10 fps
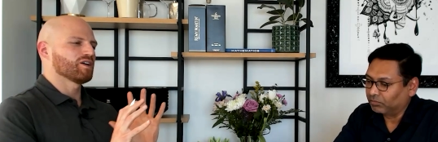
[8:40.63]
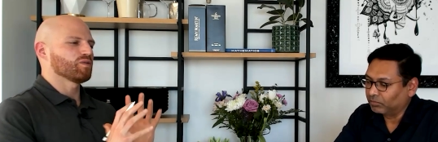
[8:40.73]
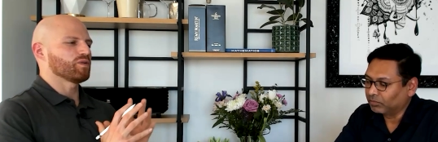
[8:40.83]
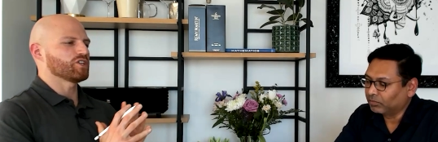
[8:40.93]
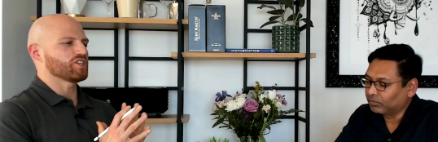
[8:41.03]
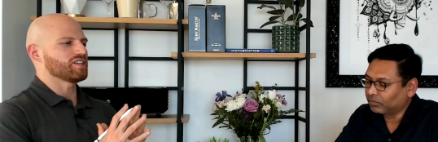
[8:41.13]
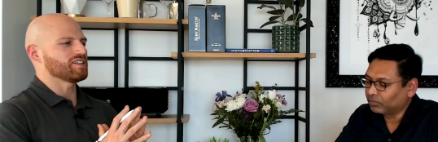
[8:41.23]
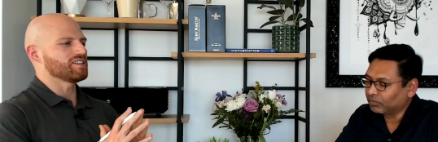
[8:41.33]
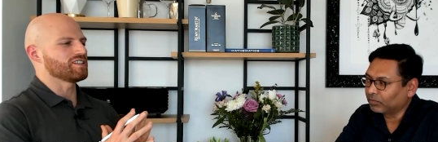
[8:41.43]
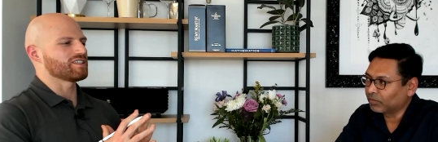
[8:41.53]
Speaker 1: which
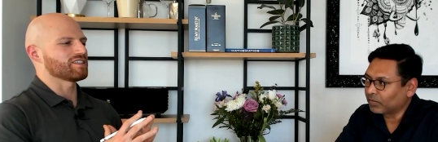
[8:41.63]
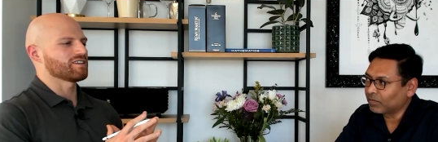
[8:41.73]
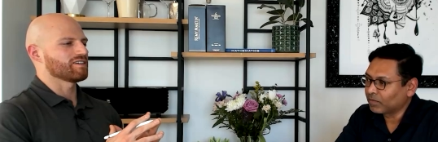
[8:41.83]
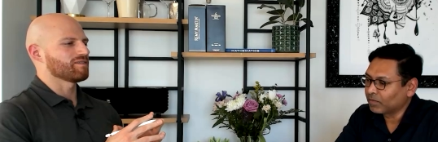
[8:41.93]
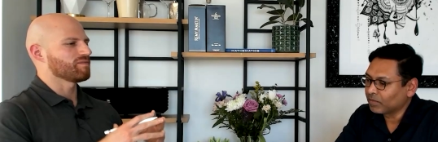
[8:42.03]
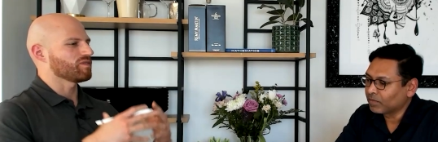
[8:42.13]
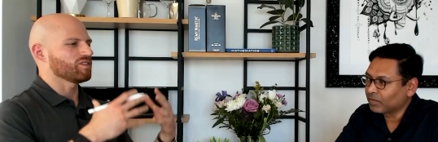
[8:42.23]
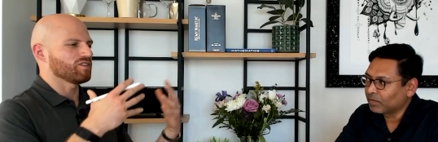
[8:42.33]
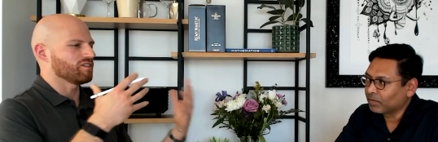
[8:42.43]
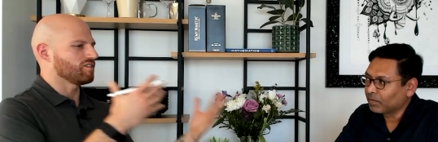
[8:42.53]
is
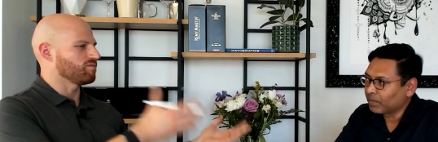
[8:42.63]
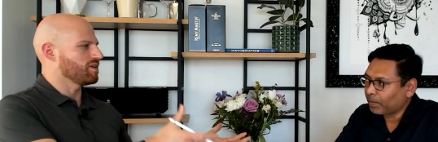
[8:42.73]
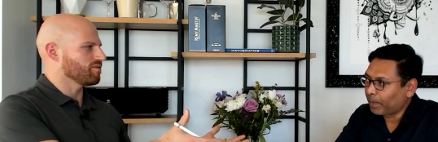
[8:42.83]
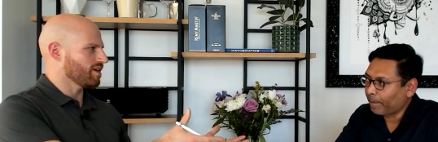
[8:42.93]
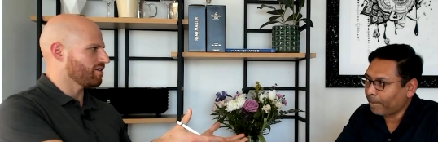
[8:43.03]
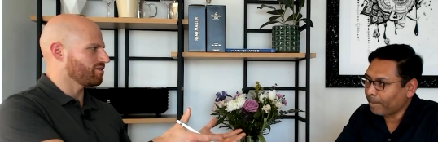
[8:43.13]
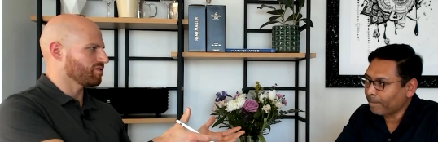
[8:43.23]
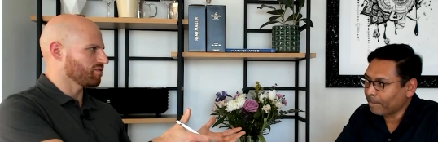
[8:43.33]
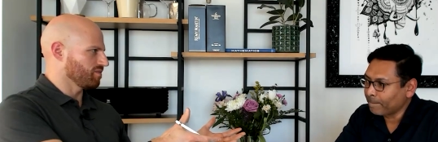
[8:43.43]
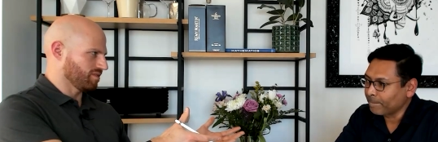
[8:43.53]
you've been around
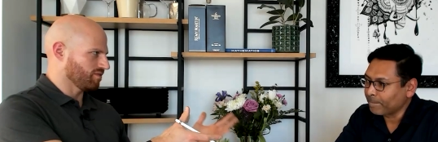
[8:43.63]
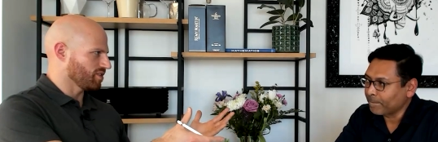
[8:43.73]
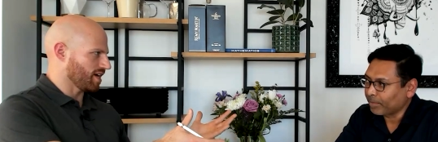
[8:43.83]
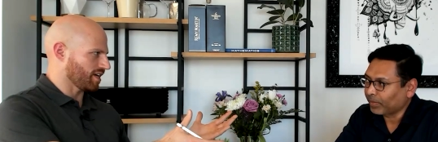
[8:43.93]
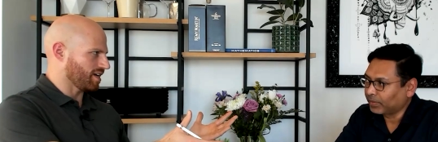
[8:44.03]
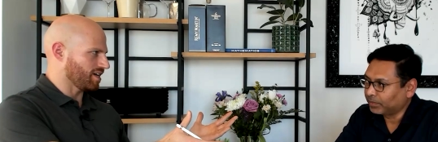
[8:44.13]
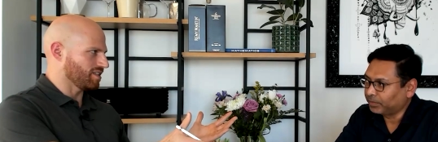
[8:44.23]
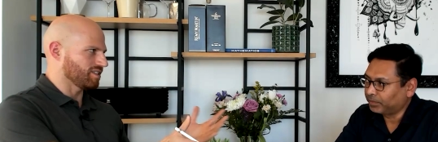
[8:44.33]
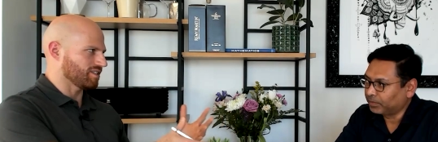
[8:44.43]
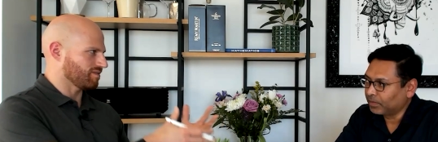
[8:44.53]
for
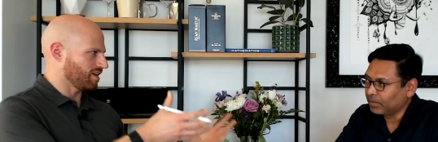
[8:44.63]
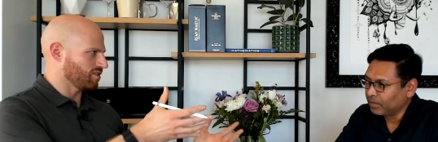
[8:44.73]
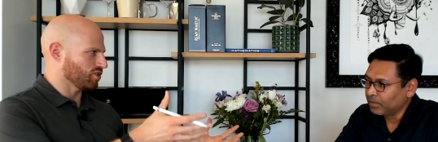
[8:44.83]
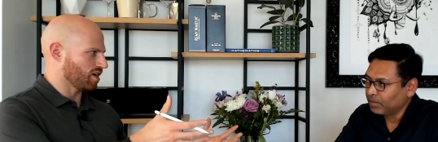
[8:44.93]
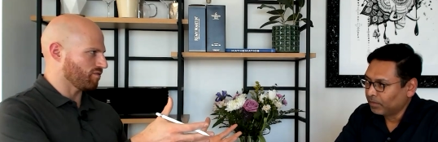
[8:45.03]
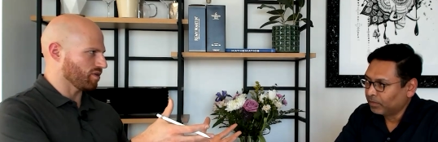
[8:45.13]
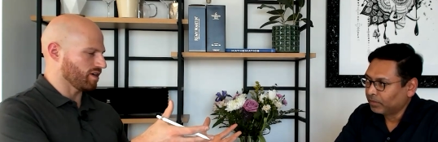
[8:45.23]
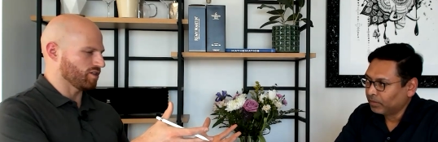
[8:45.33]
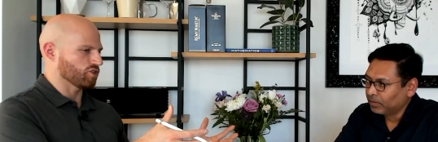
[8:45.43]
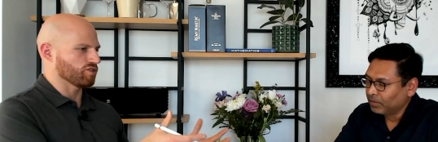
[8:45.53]
decades in the software
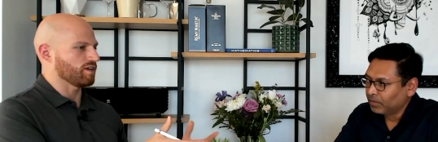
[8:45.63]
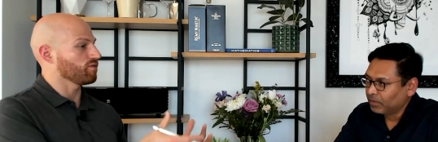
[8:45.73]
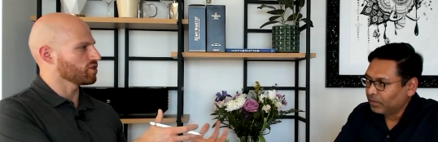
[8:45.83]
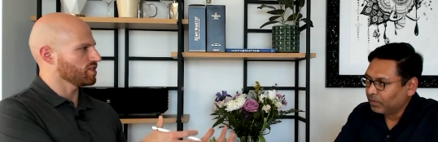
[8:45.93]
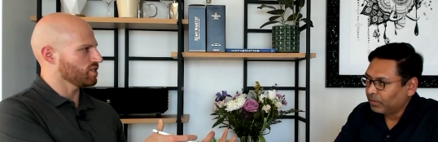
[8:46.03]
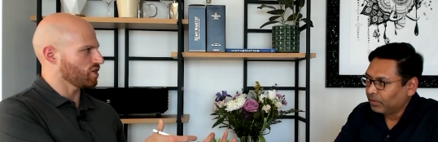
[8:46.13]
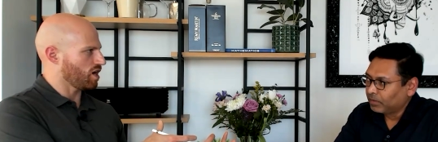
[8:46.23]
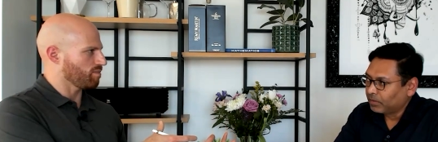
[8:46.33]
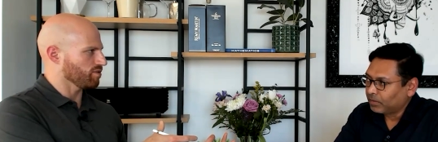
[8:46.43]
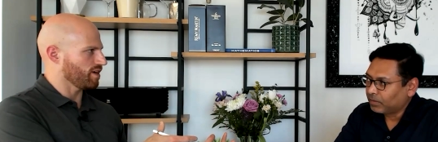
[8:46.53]
industry, first as an
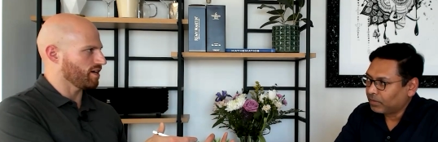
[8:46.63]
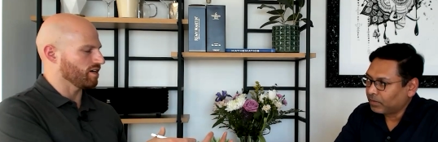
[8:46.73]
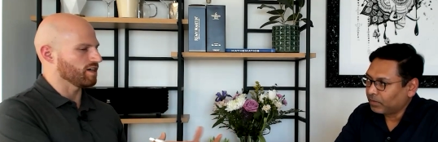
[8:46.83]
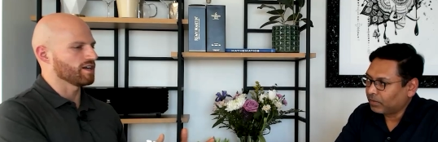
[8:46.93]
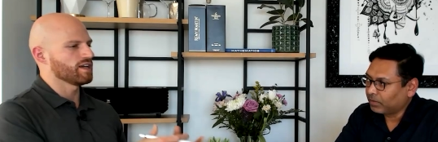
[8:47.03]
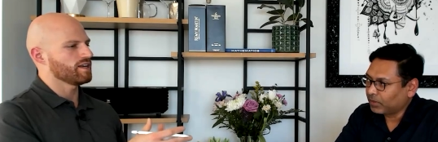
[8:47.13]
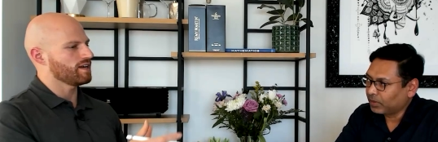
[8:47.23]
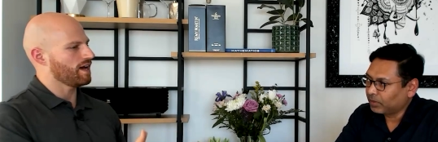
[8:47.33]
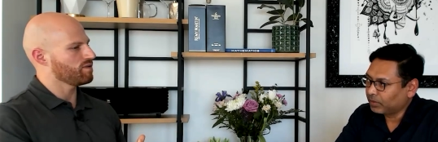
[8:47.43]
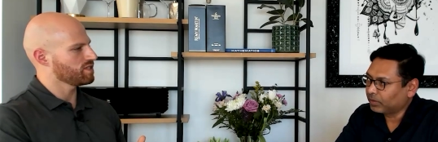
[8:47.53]
operator,
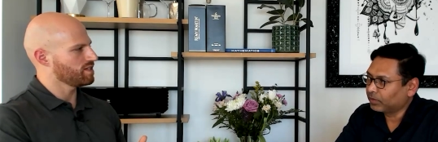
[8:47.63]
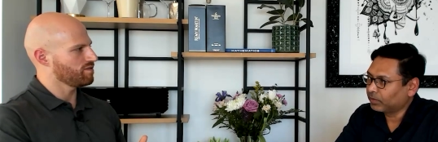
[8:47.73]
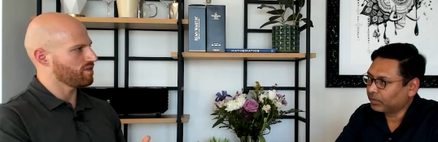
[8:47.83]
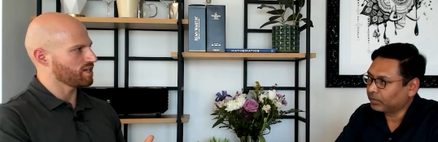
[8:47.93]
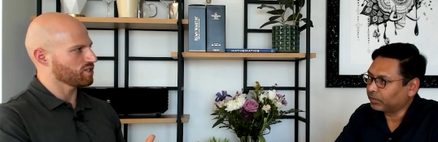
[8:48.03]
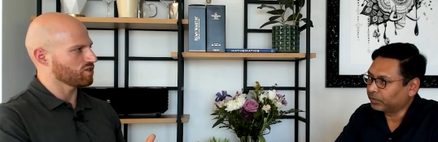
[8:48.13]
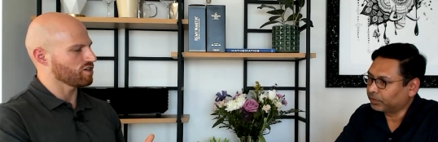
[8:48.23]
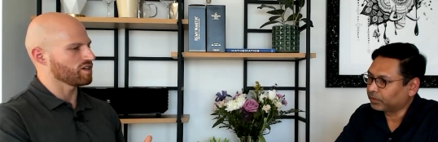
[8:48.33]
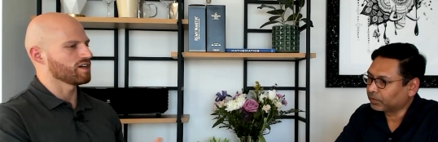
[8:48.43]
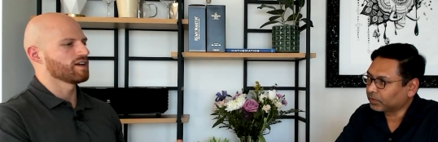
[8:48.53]
now as an
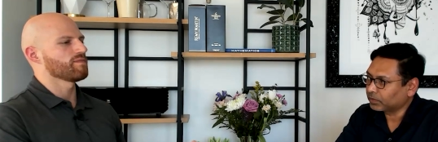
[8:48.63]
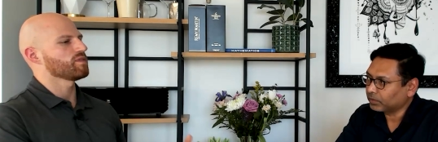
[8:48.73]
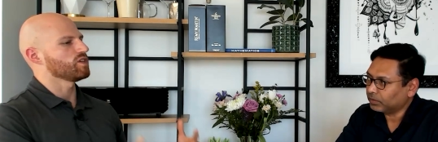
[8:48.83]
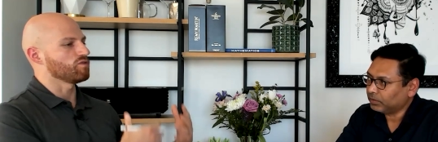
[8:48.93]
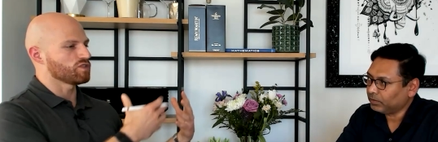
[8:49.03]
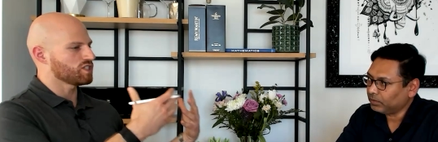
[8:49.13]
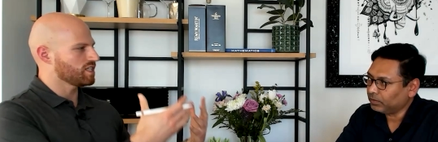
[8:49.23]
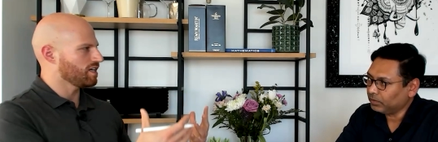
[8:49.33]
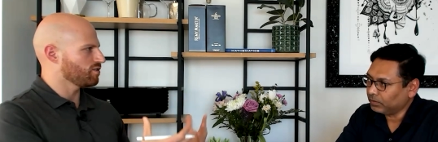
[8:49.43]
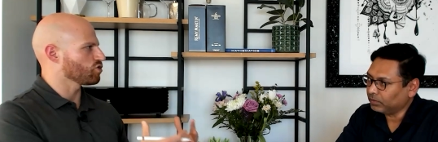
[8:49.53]
investor. You've
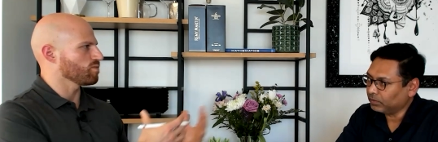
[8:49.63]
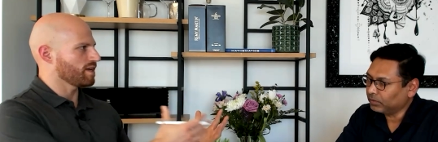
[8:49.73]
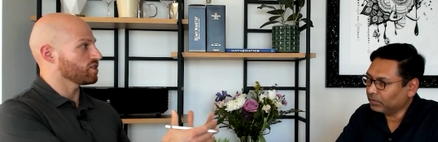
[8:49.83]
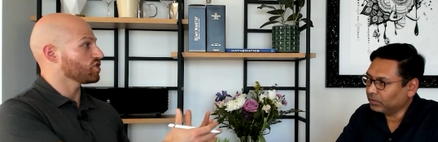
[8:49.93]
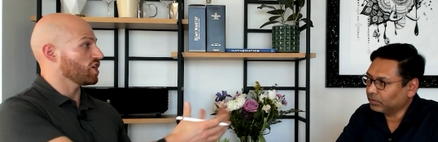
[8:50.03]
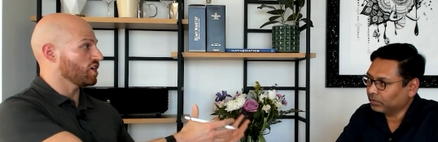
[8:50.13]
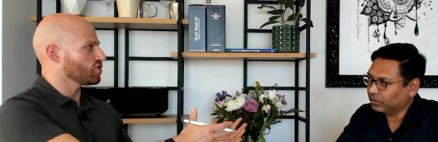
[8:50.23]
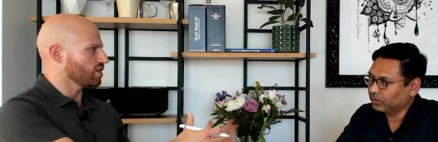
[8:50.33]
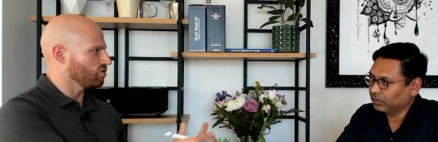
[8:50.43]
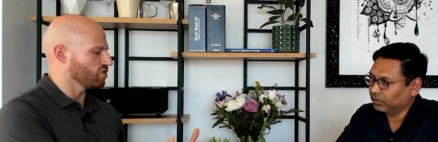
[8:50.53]
seen the tremendous change that
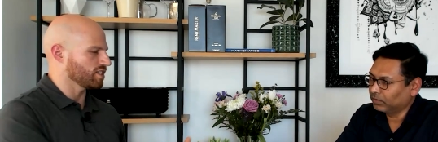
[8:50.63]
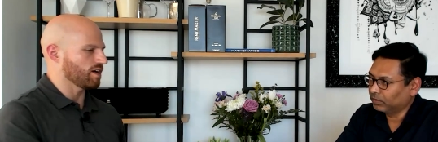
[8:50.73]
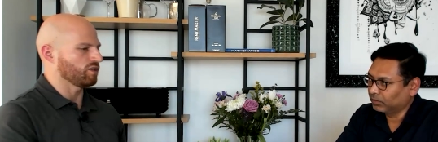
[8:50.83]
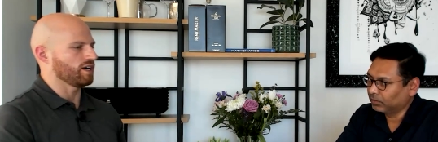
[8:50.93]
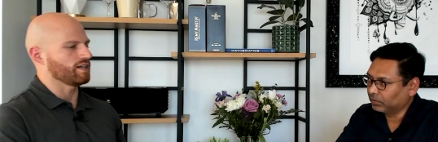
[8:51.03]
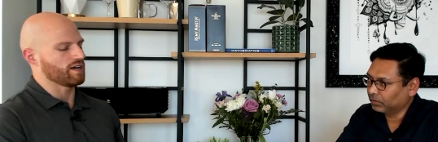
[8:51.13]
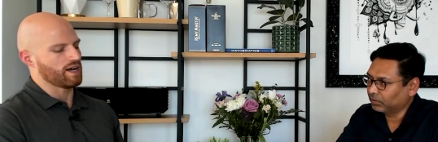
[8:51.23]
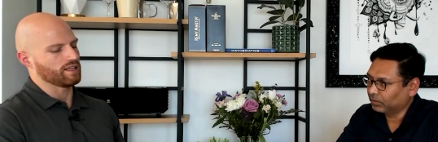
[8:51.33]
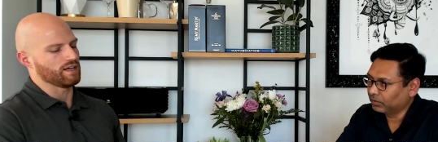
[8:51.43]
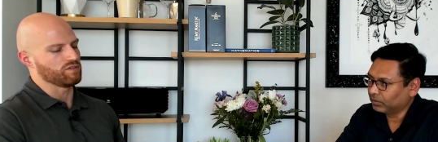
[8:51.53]
you just outlined at a high
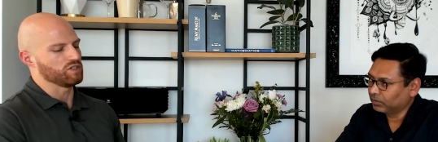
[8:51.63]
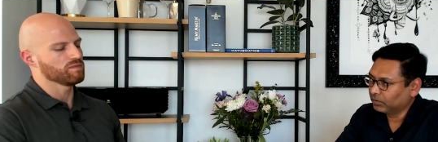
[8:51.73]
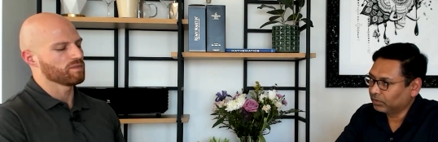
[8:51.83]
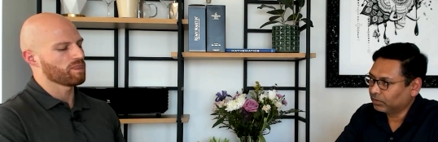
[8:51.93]
level.